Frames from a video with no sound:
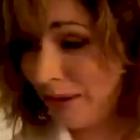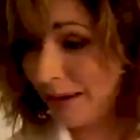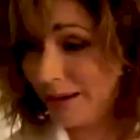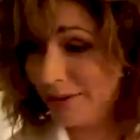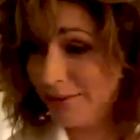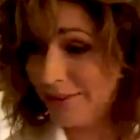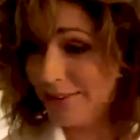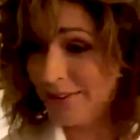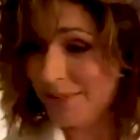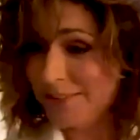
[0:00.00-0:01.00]
wow,
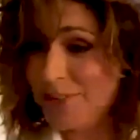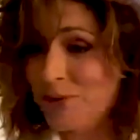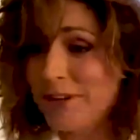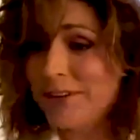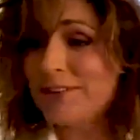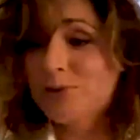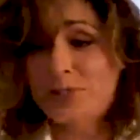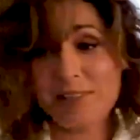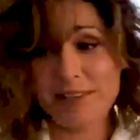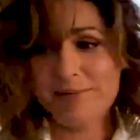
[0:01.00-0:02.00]
sorry,
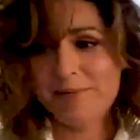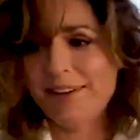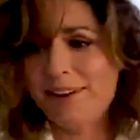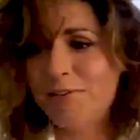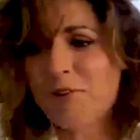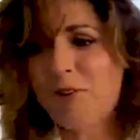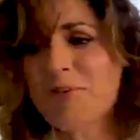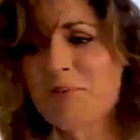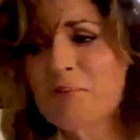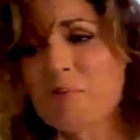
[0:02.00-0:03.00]
Lucy,
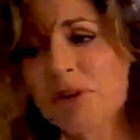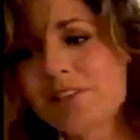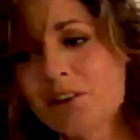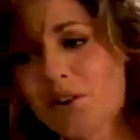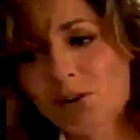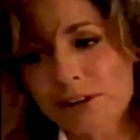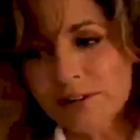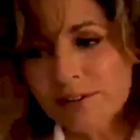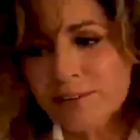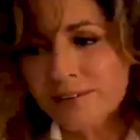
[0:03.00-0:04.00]
from
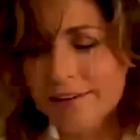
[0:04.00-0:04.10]
Pensacola.